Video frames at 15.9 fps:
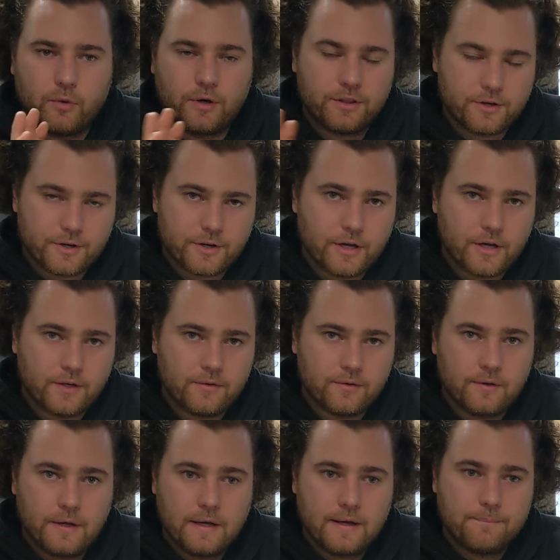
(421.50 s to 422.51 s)
when they're done,
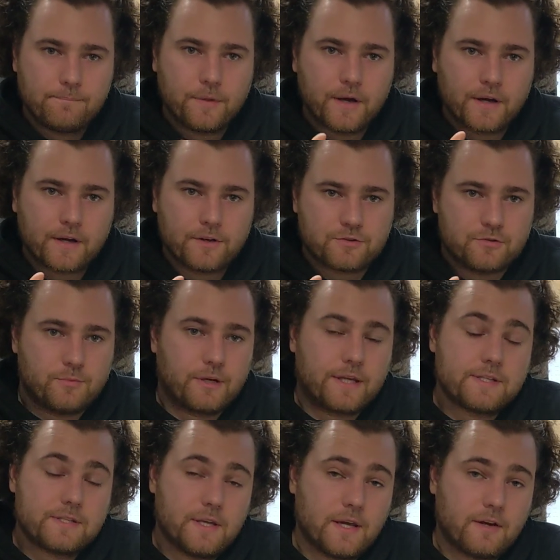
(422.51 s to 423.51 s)
a customer
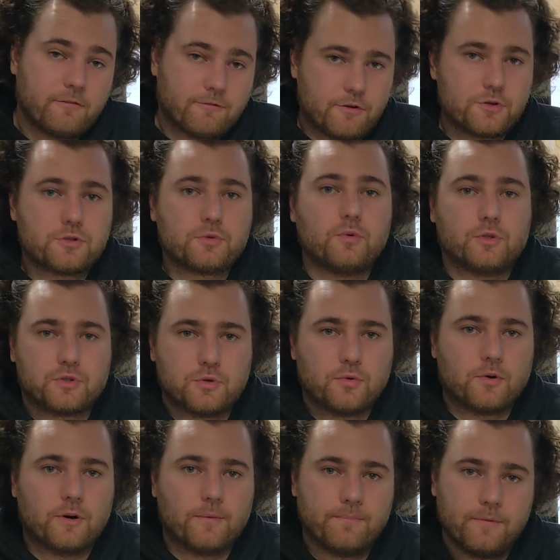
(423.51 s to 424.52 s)
can take a virtual
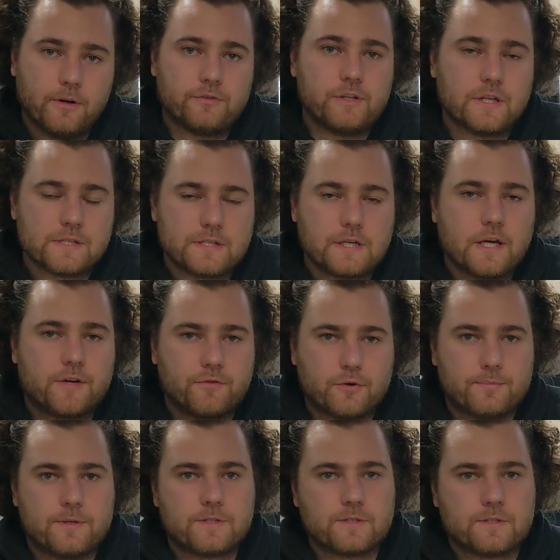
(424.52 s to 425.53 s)
tour of the inside of your
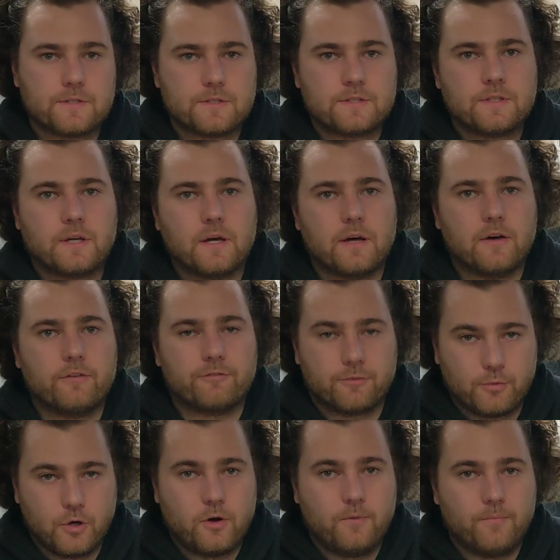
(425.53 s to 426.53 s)
business
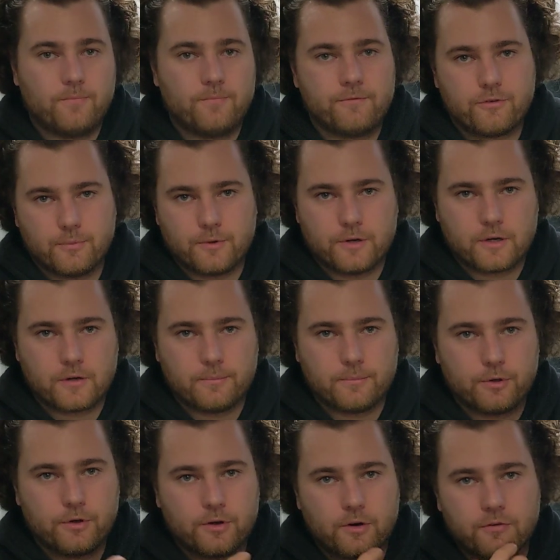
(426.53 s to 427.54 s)
from home, from their
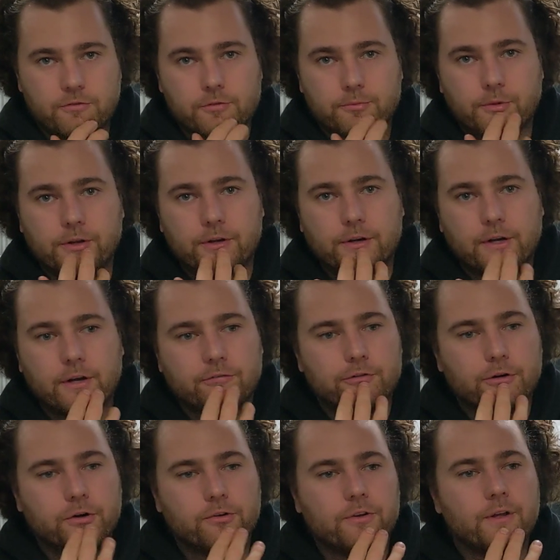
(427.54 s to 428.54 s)
computer or from their
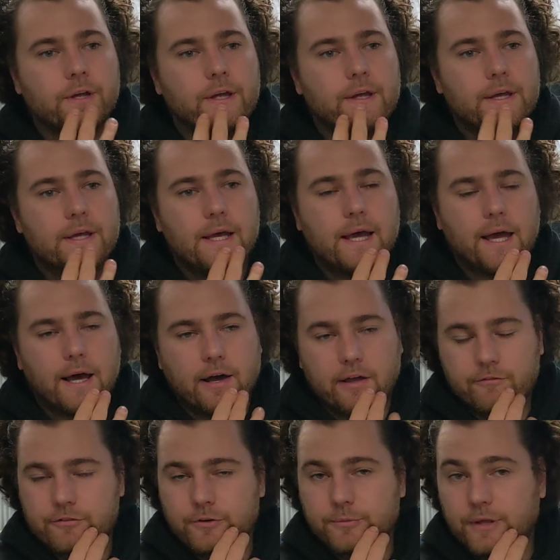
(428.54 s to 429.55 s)
phone,
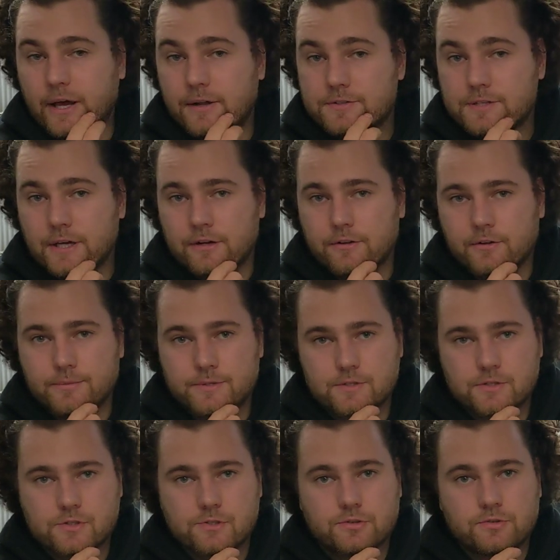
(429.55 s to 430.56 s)
and from the outside of the
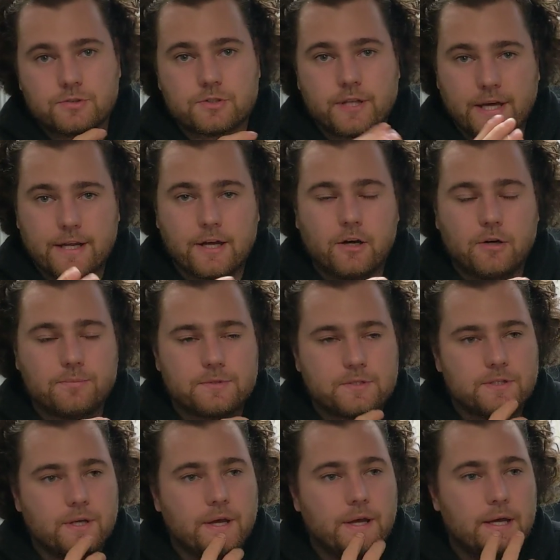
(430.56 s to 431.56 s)
business too. So that
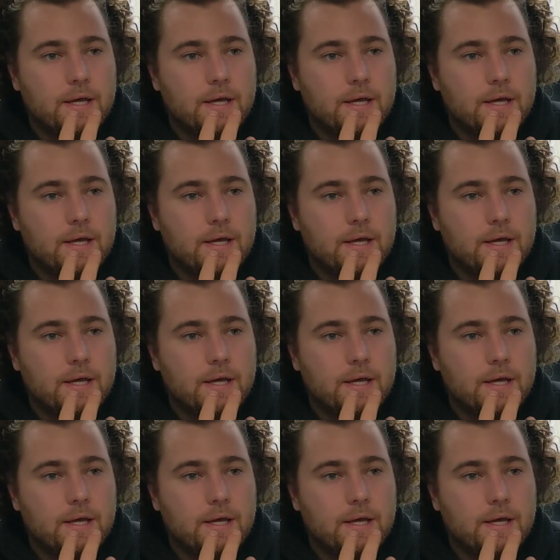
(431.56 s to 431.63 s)
helps.